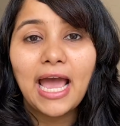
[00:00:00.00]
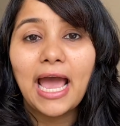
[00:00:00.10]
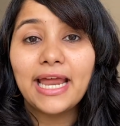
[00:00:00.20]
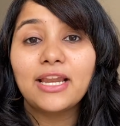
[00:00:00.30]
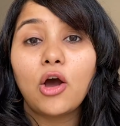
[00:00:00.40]

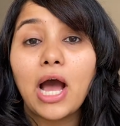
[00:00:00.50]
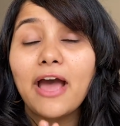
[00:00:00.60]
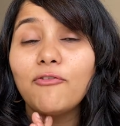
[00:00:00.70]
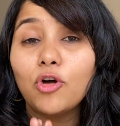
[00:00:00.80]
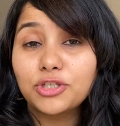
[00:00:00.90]
And I
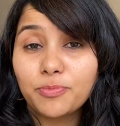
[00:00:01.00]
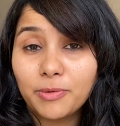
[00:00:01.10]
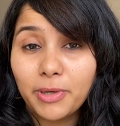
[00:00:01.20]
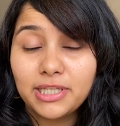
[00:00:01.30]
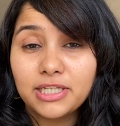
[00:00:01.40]
have also
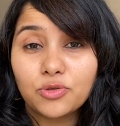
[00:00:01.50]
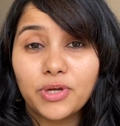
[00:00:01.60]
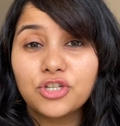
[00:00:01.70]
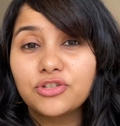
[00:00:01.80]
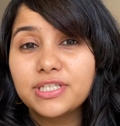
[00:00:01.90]
prepared these
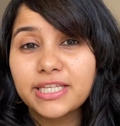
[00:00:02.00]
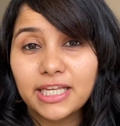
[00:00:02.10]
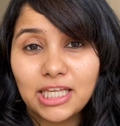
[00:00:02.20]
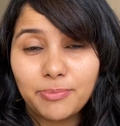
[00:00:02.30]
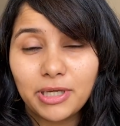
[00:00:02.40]
questions
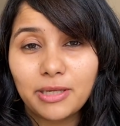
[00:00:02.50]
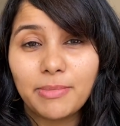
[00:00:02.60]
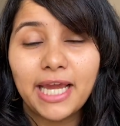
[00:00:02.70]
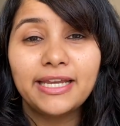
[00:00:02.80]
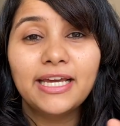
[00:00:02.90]
keeping in
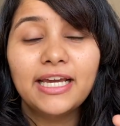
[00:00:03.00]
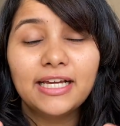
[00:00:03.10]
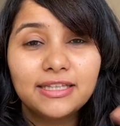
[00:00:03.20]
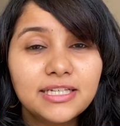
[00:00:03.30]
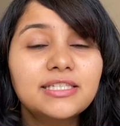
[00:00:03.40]
mind
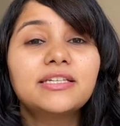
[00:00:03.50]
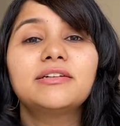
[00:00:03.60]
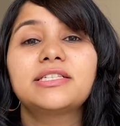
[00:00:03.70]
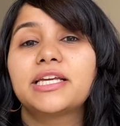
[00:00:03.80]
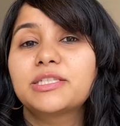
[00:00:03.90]
this
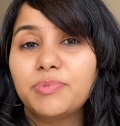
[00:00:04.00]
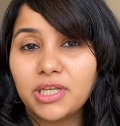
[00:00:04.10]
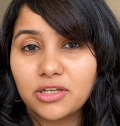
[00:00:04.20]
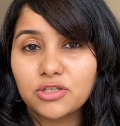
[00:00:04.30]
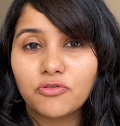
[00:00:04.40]
year's
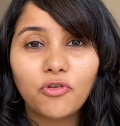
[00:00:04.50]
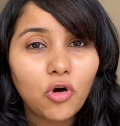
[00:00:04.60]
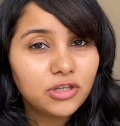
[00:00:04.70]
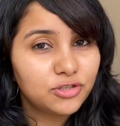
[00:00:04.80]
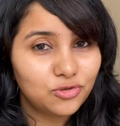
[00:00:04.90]
experience of
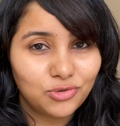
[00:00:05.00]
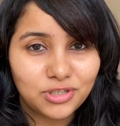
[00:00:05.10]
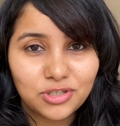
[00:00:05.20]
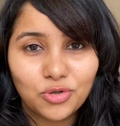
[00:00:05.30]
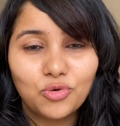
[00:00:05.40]
all the
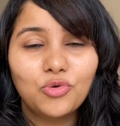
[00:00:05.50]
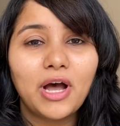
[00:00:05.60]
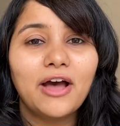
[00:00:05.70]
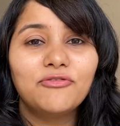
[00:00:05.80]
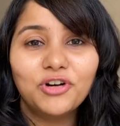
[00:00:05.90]
students who
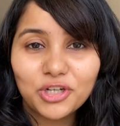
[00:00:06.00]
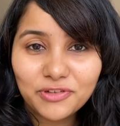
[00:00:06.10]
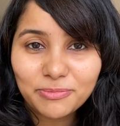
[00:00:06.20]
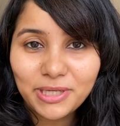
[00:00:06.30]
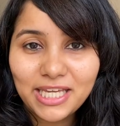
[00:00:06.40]
have worked
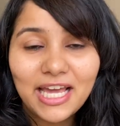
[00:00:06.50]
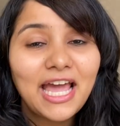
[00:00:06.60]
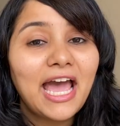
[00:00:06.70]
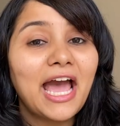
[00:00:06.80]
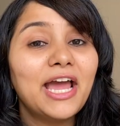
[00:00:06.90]
with me
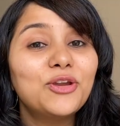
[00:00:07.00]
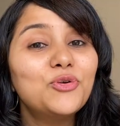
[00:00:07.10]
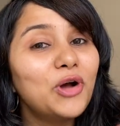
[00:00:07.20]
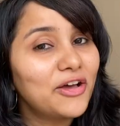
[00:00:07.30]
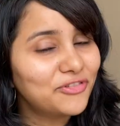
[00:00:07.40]
and
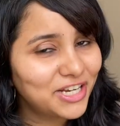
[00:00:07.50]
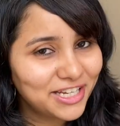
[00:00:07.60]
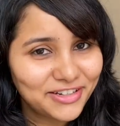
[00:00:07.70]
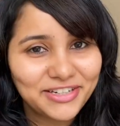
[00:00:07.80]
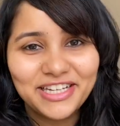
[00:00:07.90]
who have
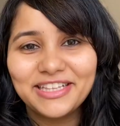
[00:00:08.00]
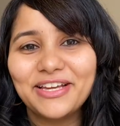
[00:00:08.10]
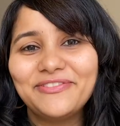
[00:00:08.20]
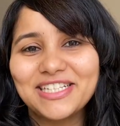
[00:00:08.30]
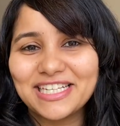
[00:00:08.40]
cleared
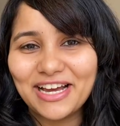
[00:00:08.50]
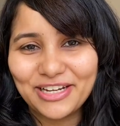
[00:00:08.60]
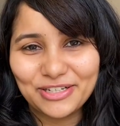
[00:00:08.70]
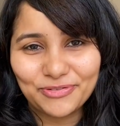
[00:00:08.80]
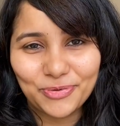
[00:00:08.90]
their visa
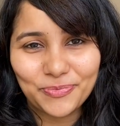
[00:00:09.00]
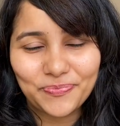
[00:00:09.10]
interview.